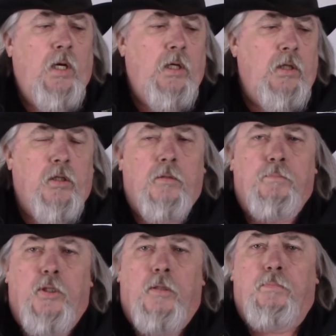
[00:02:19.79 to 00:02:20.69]
You can
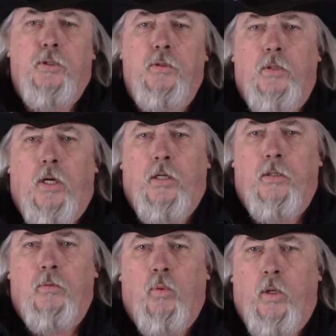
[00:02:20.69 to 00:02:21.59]
put a boot
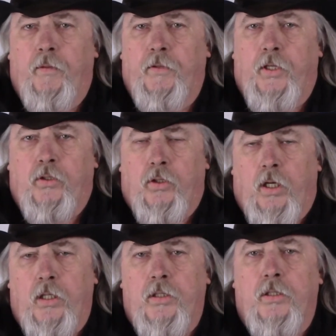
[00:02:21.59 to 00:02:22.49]
on one of their
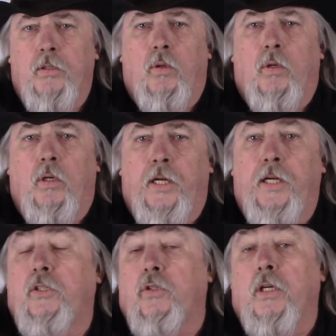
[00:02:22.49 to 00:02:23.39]
trucks, or
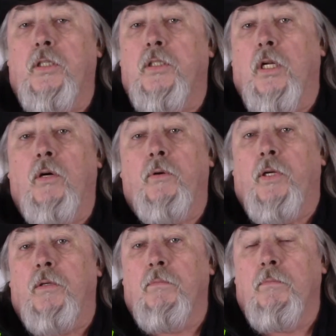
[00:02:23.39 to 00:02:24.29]
any truck that's
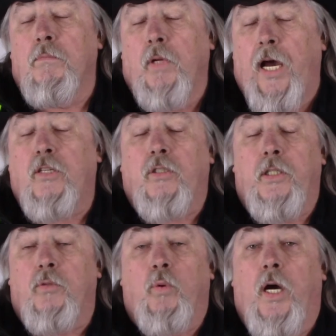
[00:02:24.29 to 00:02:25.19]
loaded, actually,
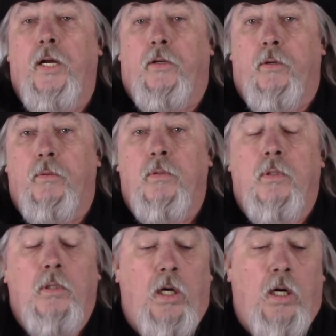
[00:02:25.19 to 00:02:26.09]
is what I do.
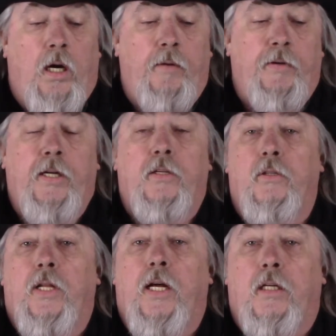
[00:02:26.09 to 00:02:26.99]
I've had to
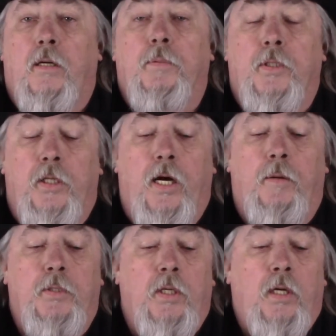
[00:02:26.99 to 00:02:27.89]
do that a couple of
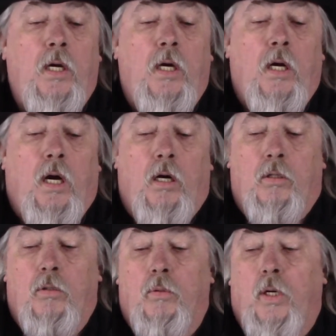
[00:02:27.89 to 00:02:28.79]
times. I'll
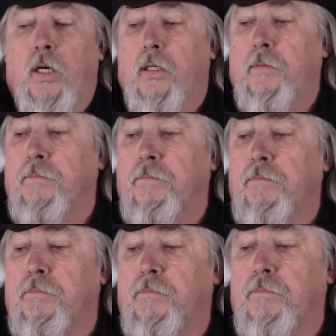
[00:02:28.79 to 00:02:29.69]
go
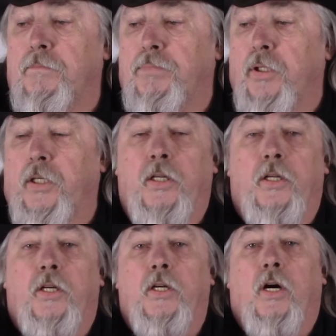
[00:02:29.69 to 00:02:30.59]
pull into
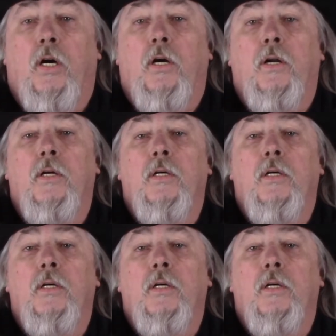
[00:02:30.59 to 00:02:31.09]
their yard,